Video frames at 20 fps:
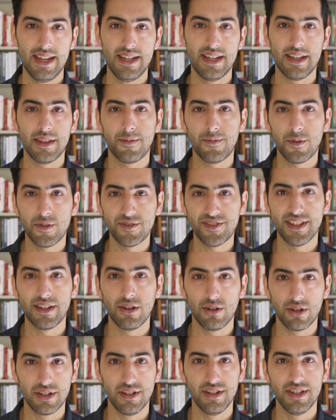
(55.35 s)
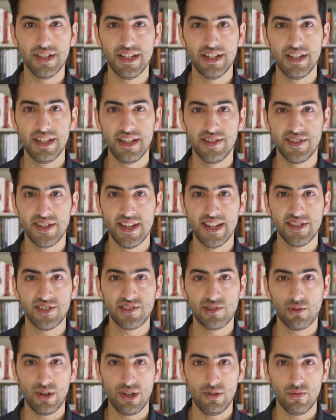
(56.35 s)
Now, the first thing you're going to need is a
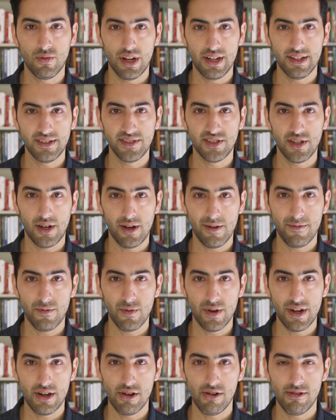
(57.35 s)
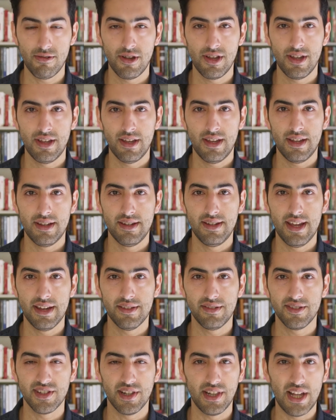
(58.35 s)
screenwriting software. Now,
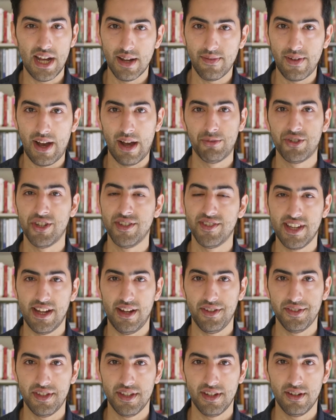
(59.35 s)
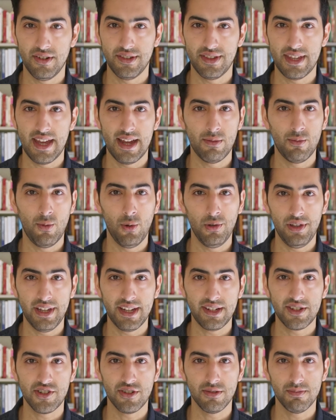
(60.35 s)
there's a lot of options out there that I will
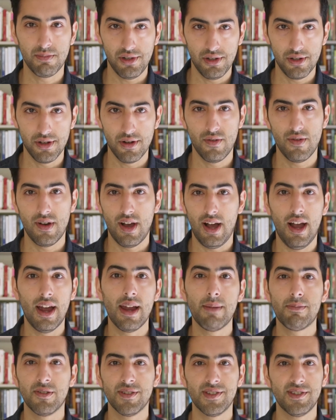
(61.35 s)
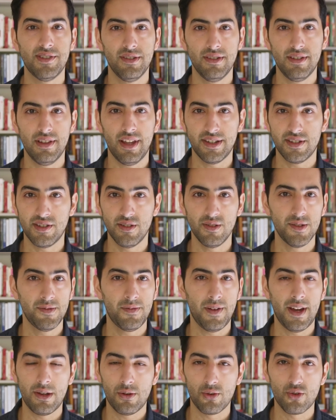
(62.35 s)
link to below. I personally like to use
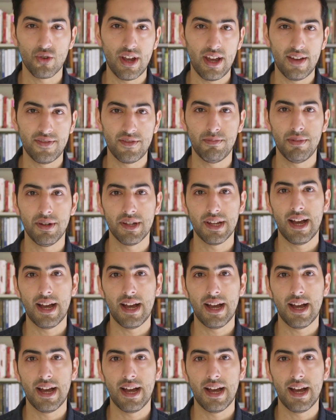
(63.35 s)
Final Draft, but